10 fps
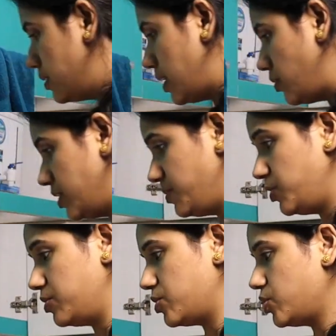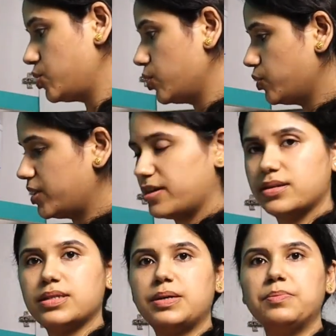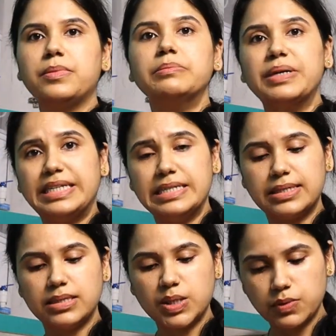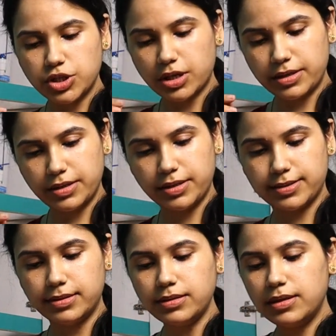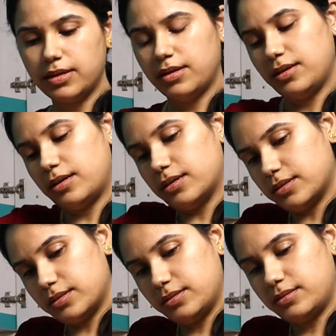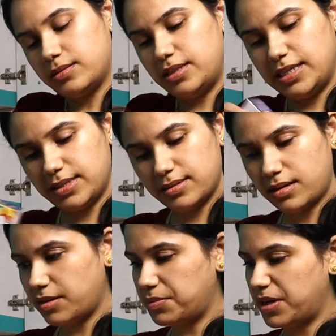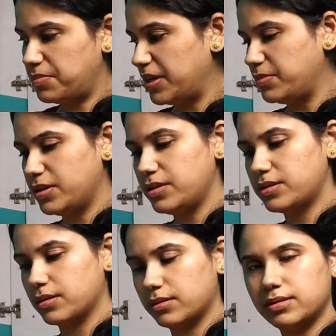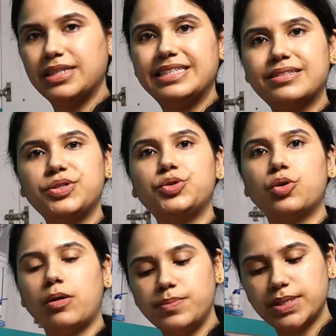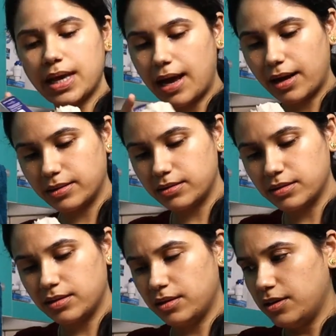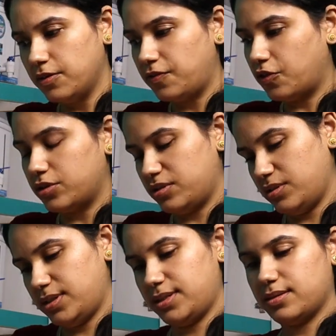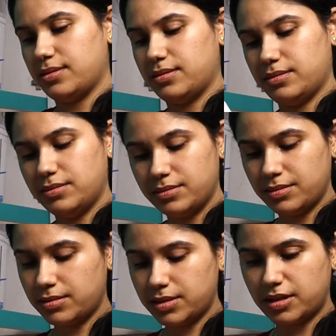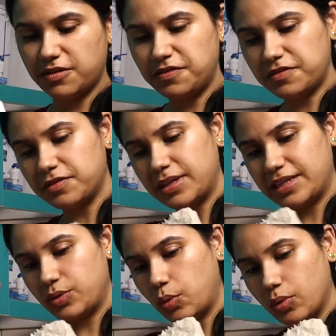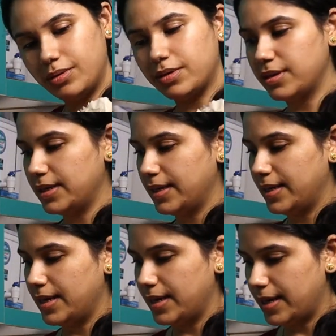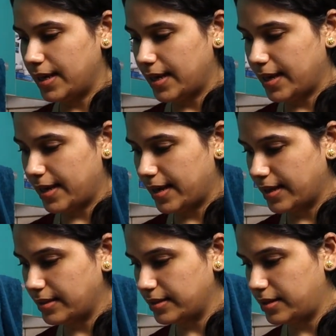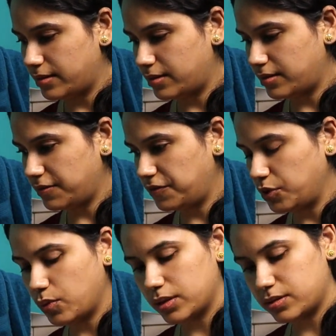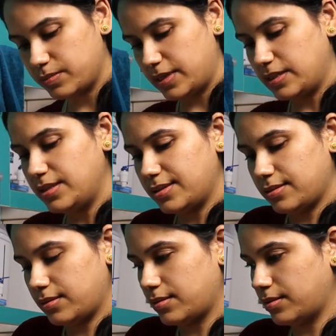Now let me also show you, there are some medicines which are in here. Uh, these are my baby's uh, D three drops and for his uh, cough and cold, and there are a few other meds